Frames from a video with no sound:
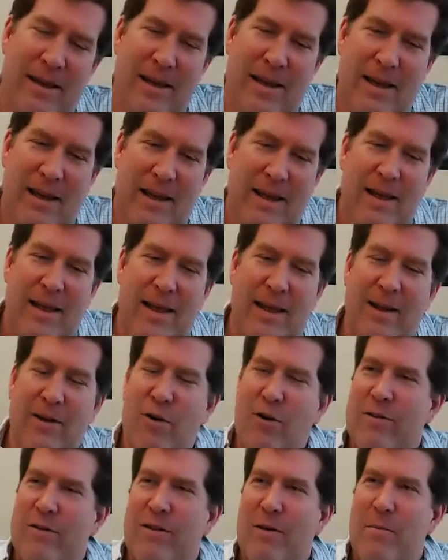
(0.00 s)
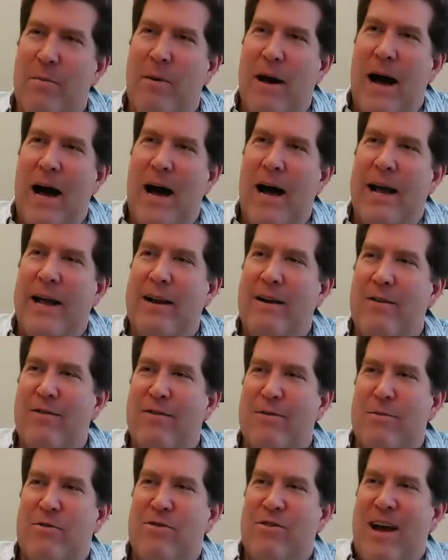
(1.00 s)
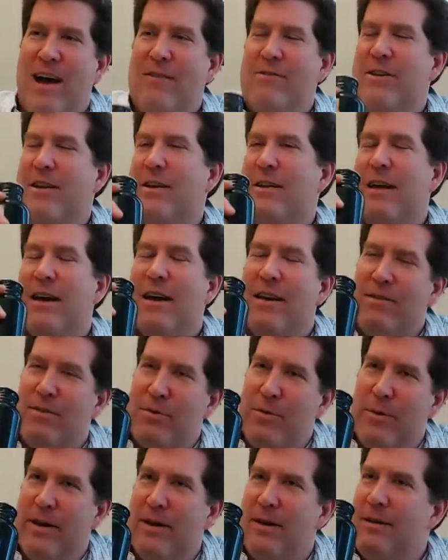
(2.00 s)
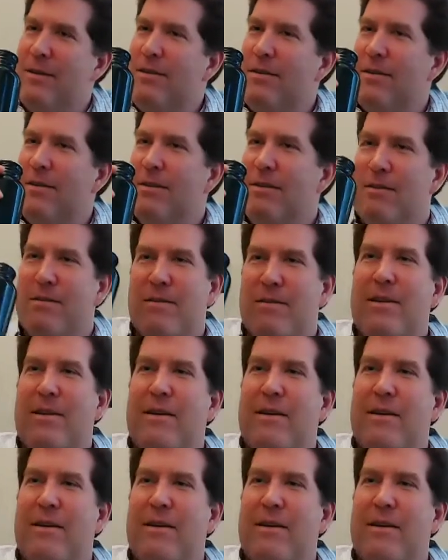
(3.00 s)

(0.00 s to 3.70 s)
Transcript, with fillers: And of course, I'm behind from traveling last week, so